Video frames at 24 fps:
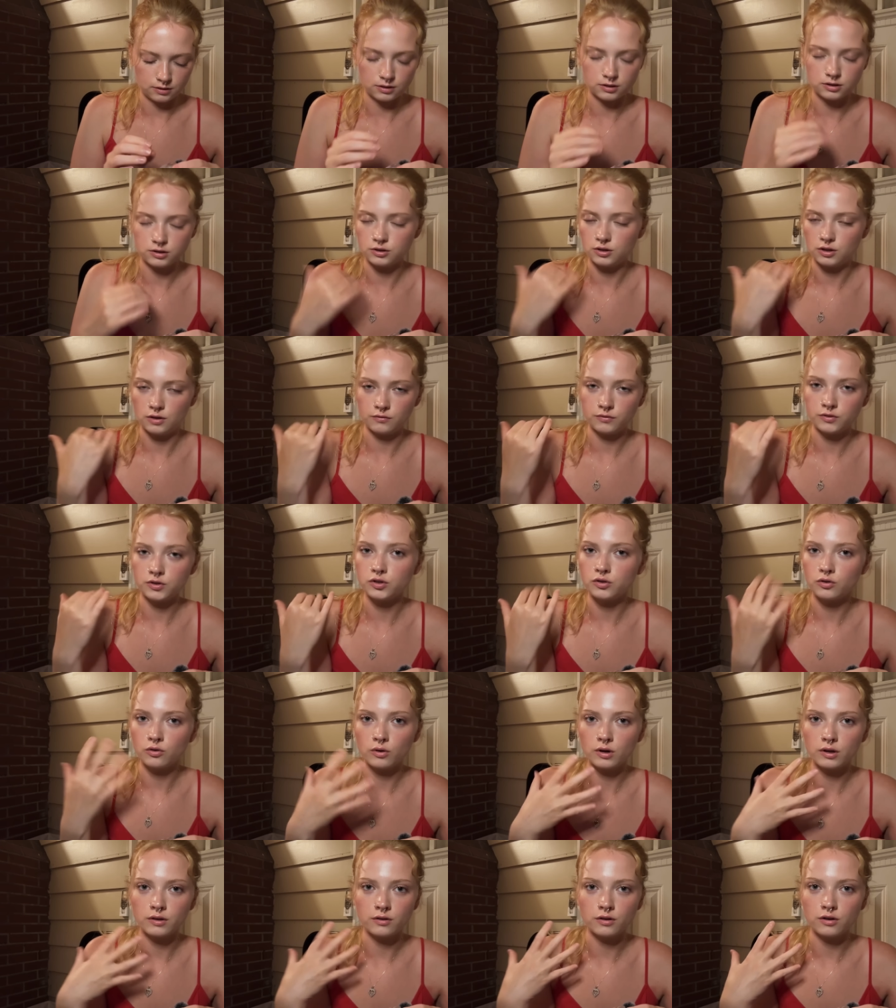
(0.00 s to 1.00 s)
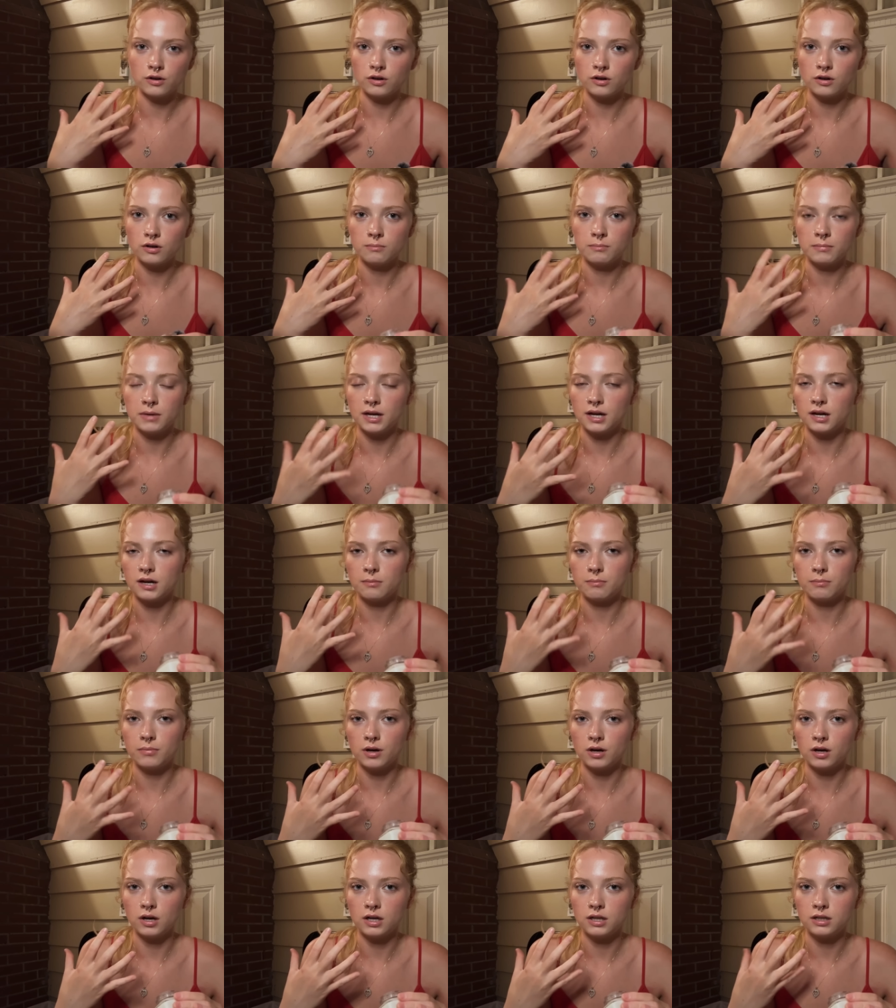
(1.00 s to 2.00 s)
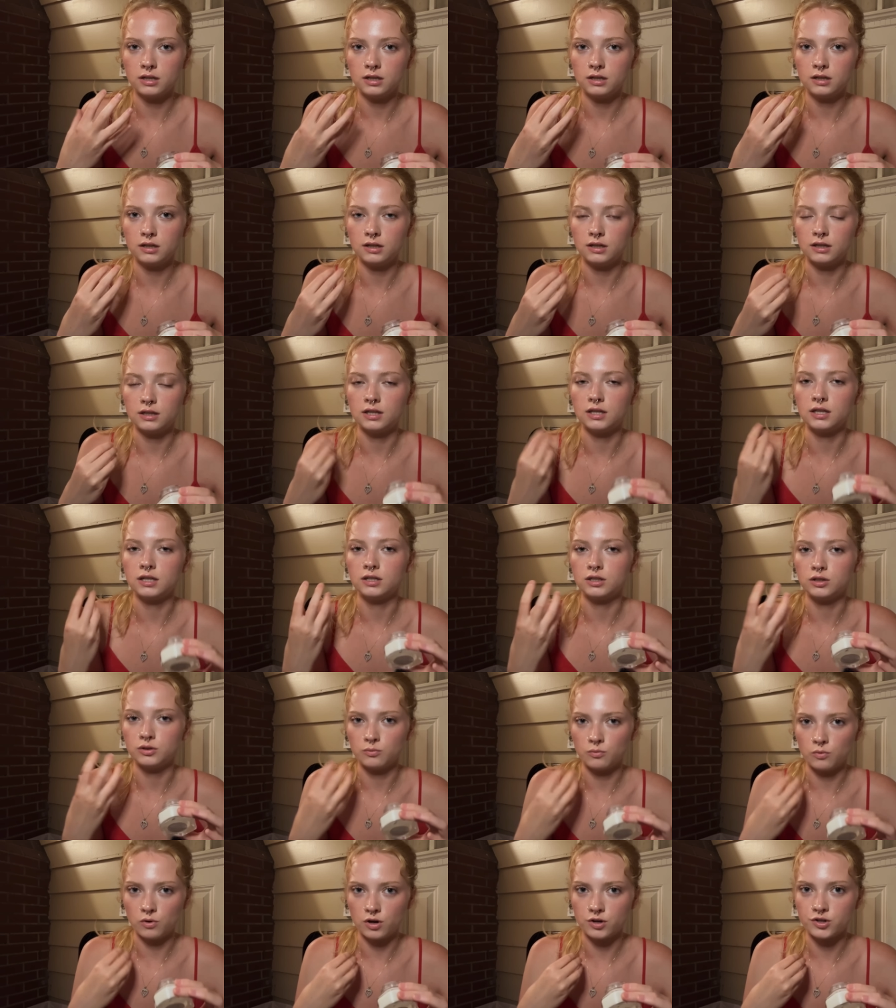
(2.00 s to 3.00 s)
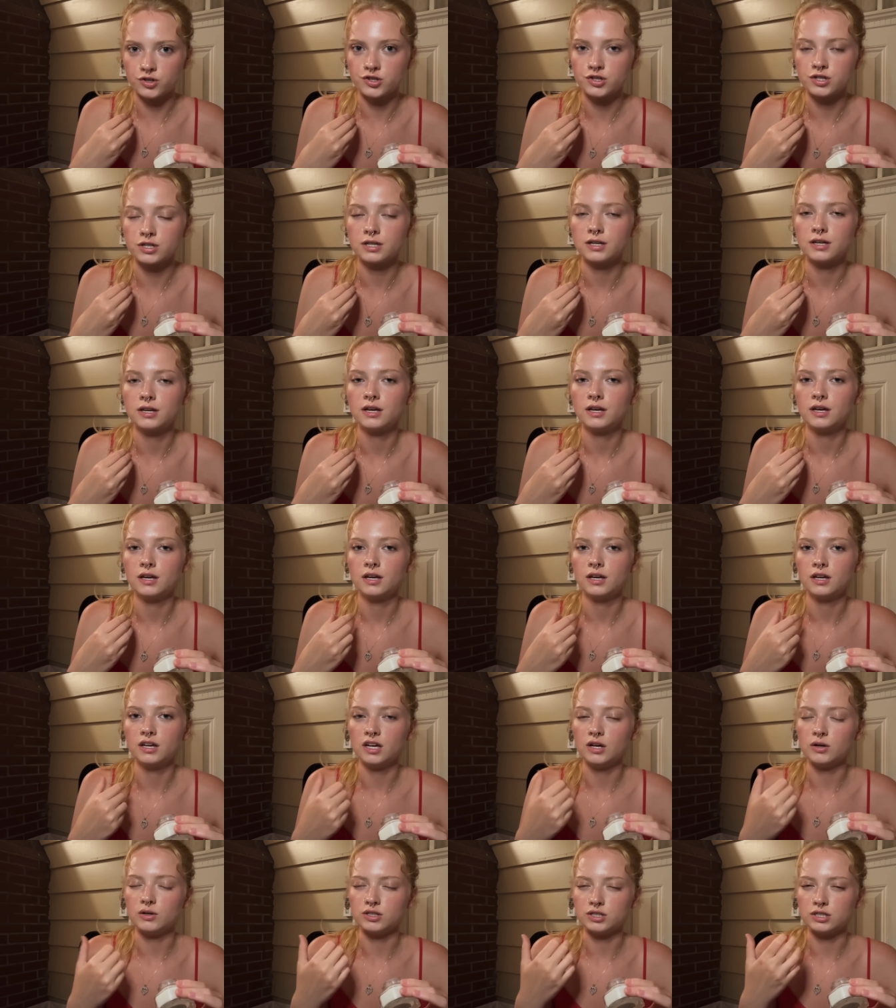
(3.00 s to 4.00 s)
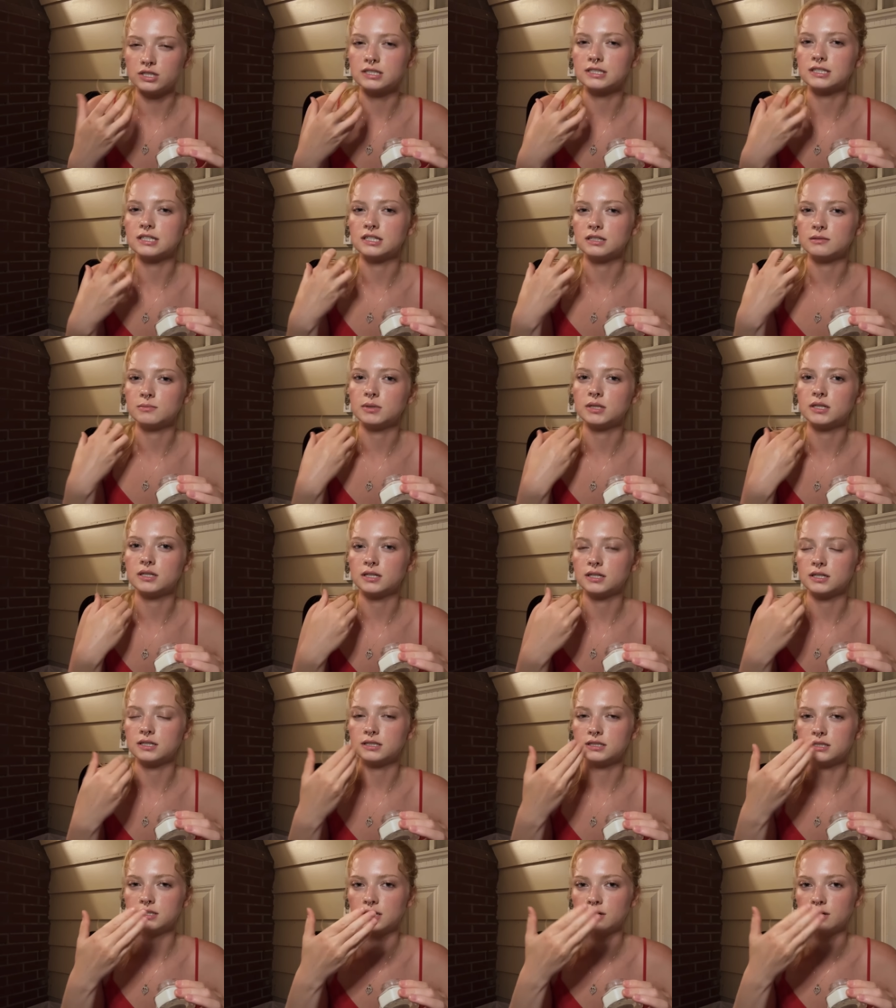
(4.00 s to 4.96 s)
So you have no other makeup on, and then you washed, which is going to be nice to get